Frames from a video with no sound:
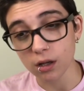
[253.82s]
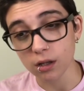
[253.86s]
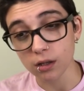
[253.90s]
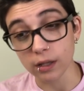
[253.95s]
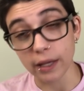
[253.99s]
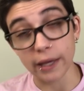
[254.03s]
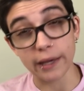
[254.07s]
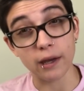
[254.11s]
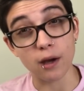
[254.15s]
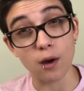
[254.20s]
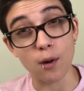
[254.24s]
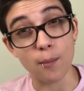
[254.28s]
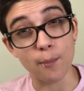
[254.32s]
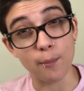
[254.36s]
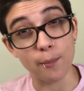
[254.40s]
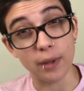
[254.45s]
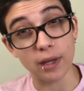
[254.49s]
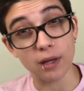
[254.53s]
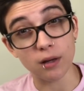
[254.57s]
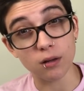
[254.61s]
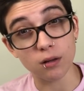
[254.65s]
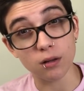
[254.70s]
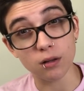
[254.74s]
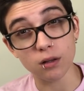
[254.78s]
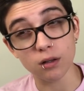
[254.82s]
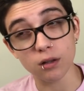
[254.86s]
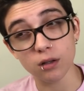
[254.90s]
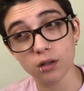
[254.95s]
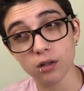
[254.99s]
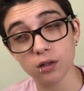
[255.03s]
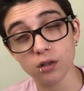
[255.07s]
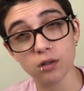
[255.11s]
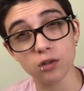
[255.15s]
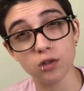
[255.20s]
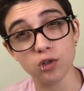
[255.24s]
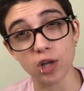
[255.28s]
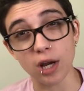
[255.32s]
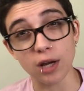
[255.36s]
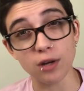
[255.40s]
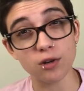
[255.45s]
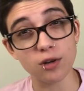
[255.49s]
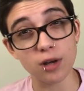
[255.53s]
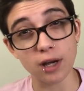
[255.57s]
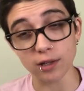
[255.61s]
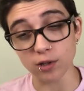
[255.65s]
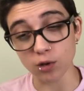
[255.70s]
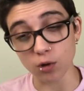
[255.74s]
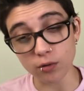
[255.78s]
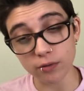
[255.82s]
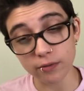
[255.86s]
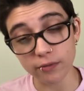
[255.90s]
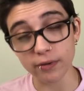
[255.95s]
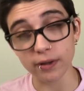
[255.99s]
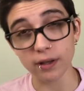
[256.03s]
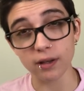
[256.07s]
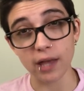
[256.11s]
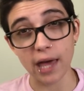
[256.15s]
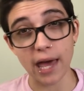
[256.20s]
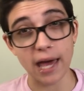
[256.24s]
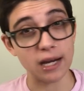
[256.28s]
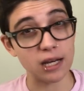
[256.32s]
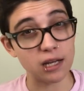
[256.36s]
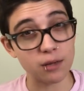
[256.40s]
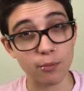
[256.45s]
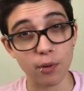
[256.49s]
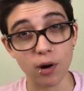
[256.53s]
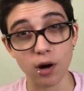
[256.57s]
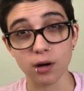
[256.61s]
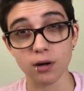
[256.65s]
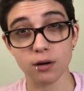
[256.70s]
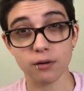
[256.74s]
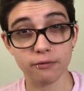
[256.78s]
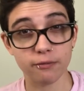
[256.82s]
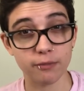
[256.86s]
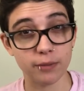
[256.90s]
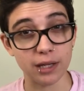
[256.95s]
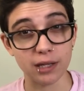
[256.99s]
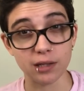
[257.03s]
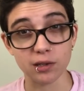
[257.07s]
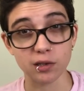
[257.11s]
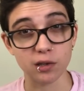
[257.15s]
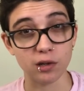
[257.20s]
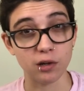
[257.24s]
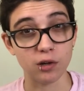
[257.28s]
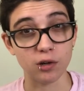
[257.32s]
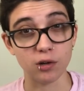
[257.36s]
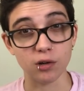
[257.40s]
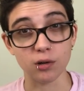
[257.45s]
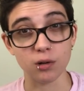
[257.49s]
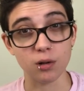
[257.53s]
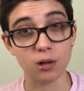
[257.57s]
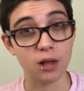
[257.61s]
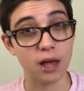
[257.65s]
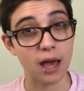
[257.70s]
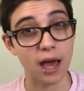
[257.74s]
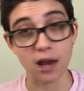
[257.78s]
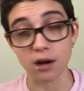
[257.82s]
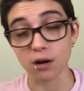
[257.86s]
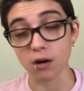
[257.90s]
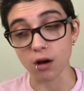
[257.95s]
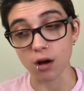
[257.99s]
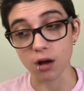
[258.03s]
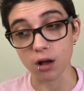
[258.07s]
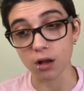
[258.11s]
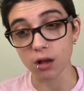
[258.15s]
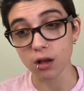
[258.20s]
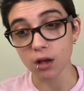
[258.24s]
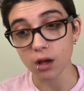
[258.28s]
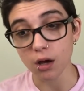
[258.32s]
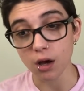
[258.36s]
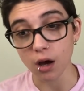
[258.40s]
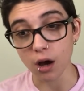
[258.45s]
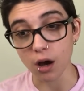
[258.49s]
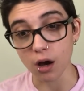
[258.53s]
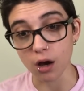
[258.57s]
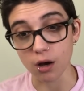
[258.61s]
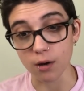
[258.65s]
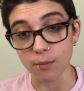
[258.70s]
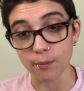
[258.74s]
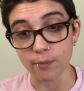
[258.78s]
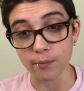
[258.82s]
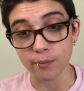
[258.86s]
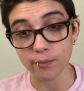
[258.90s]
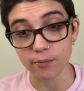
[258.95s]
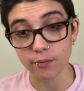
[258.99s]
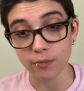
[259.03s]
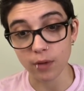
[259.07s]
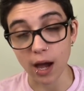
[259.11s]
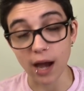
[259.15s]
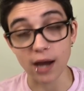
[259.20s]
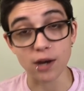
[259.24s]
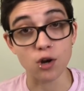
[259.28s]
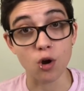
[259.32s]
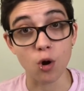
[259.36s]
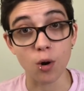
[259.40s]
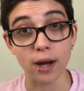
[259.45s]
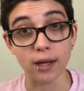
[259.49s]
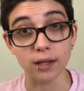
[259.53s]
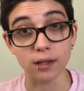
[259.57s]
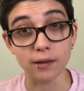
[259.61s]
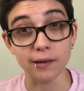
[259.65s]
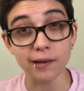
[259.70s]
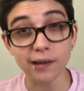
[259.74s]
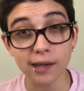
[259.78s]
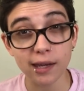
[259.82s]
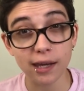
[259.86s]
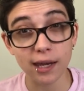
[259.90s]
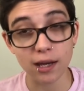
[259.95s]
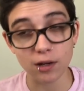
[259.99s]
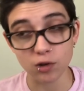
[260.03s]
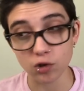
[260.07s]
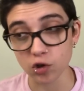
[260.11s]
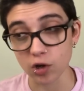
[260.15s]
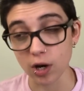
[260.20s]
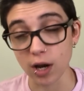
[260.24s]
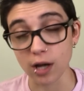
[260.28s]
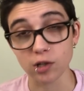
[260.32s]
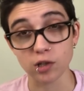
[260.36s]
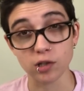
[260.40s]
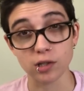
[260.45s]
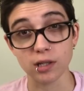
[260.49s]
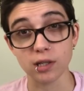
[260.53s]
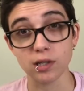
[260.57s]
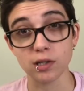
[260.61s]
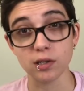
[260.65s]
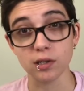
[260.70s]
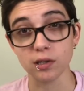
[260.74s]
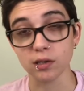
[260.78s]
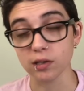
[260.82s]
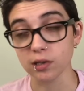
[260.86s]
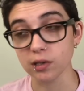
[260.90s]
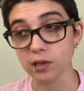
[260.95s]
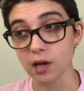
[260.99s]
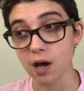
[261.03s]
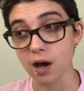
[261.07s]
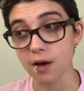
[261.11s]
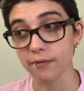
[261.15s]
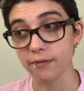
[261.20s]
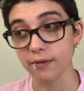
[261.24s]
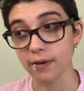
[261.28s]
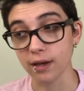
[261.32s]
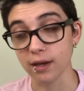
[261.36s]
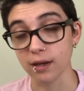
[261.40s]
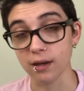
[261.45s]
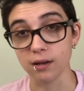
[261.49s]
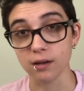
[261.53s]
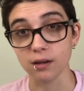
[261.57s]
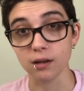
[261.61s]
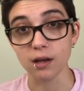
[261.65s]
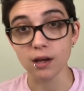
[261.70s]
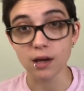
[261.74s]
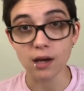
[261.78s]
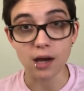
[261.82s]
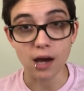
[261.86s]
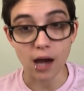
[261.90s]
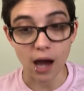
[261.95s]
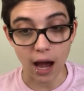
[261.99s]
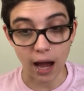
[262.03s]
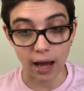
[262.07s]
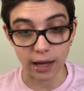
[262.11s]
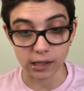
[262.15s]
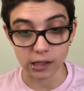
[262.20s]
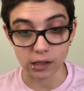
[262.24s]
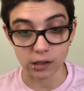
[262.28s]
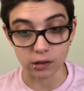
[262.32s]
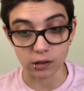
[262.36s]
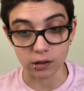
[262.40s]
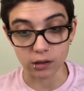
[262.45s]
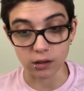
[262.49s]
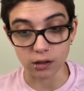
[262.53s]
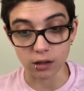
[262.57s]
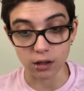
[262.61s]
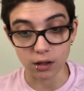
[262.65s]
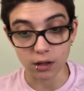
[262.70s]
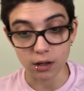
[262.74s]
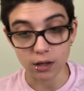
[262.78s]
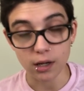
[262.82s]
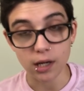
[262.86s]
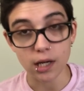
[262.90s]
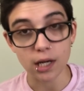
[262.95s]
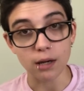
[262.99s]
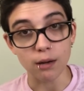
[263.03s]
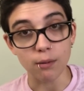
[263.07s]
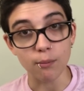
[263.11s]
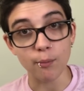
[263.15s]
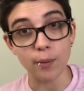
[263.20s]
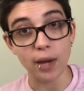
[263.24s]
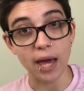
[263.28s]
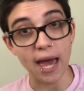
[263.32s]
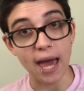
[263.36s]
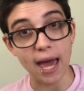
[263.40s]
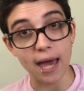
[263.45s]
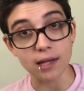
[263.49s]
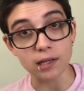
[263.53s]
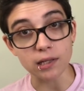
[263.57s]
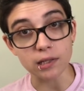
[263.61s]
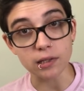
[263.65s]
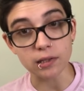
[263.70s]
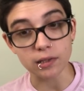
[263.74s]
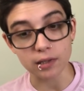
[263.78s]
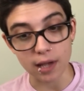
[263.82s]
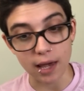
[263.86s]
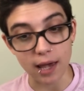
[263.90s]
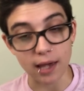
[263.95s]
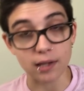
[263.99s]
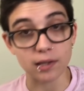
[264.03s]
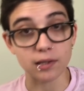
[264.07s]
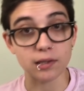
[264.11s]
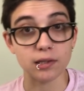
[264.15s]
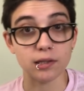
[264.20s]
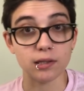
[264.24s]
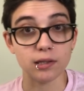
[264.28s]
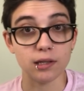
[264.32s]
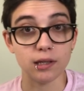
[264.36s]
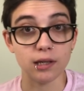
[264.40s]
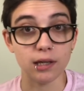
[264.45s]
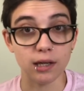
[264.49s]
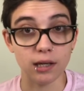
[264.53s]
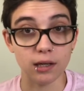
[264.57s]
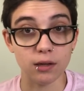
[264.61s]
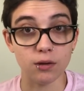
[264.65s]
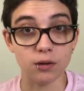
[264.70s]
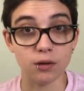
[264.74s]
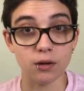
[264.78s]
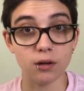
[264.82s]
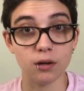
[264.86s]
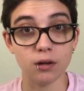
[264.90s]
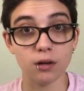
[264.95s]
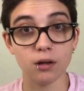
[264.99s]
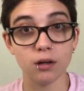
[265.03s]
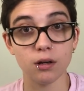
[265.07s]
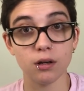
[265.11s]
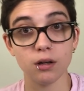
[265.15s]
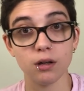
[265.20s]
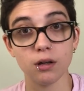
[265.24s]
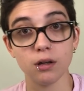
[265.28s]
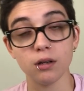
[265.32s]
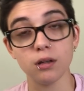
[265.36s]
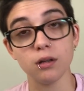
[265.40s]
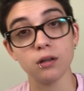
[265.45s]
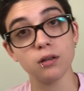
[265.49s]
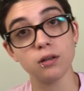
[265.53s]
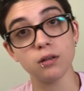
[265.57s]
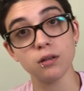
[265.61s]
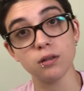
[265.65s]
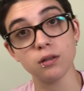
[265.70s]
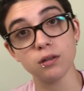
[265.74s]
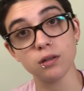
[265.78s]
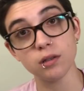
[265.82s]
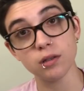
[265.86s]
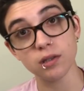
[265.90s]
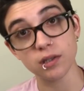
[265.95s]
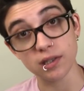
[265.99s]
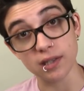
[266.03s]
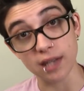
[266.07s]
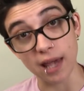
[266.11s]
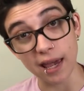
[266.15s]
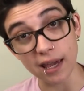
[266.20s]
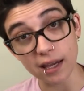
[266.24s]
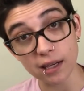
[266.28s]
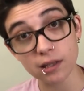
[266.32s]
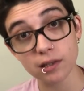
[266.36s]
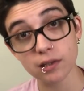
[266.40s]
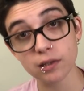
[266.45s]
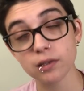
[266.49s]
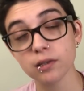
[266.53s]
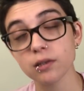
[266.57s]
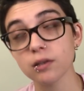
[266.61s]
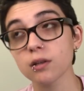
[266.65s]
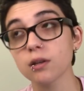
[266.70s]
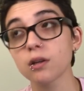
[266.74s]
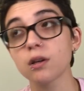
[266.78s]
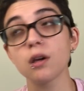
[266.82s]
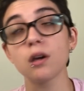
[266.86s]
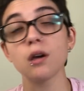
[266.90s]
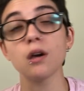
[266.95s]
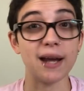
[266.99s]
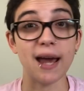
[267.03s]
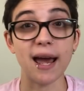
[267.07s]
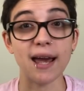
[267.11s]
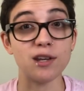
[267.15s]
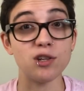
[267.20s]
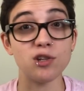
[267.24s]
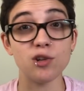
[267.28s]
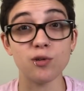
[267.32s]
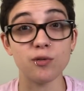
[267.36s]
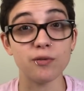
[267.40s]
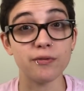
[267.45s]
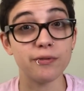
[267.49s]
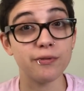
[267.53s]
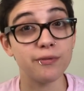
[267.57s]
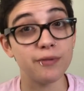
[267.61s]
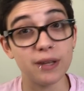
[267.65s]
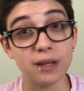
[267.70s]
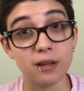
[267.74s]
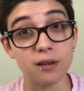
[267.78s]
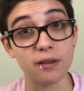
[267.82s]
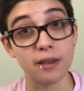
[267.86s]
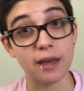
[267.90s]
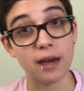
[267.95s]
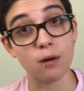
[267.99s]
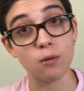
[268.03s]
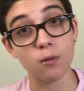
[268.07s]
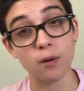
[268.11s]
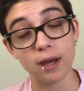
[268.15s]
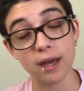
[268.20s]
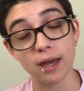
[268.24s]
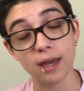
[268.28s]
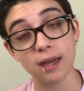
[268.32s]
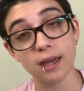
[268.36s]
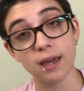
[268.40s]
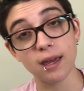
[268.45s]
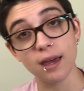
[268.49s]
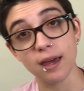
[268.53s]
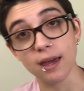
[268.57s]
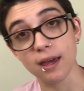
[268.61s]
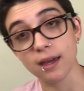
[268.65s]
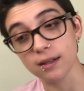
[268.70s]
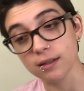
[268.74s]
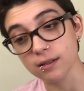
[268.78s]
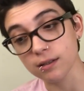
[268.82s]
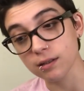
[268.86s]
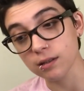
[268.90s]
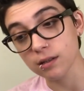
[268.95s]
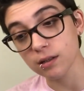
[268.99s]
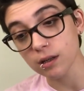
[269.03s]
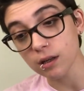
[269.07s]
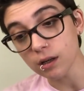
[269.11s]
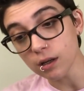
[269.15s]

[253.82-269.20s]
like a middle gender. I don't feel any part of me as a girl at all. I know I look androgynous and stuff, and I could pass as either sex, but I don't feel that way. And